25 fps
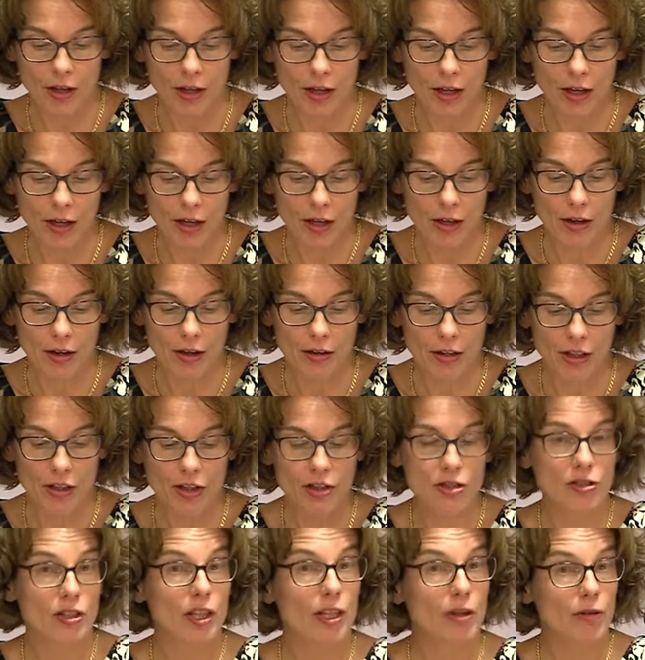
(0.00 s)

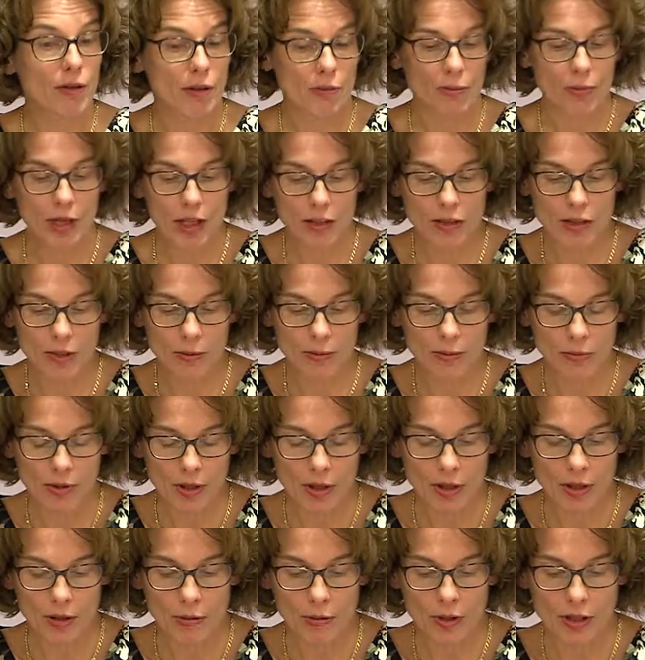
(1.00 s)
Yiddish singer in Belgium,
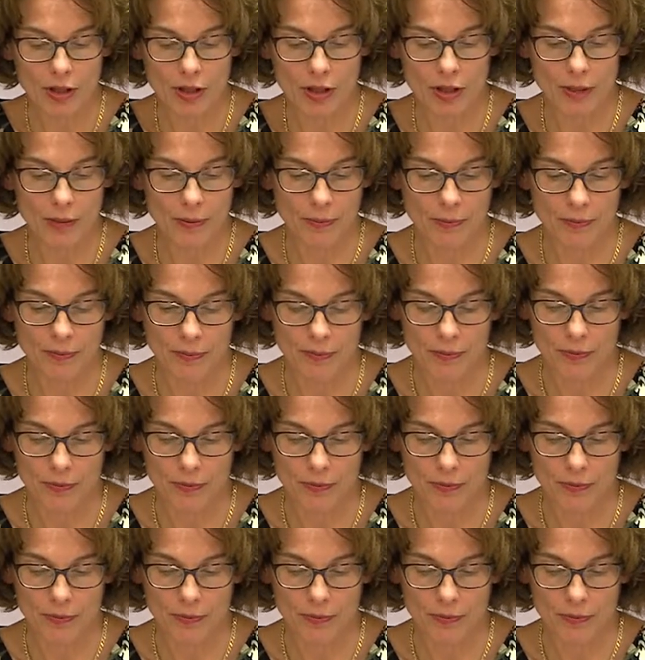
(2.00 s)
was on.